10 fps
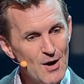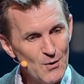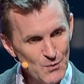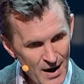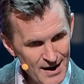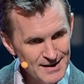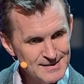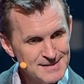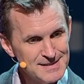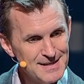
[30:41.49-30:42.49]

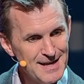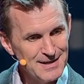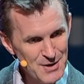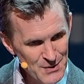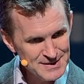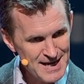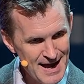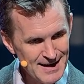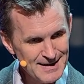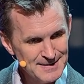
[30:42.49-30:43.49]
arise and go
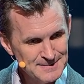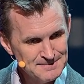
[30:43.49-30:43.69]
attack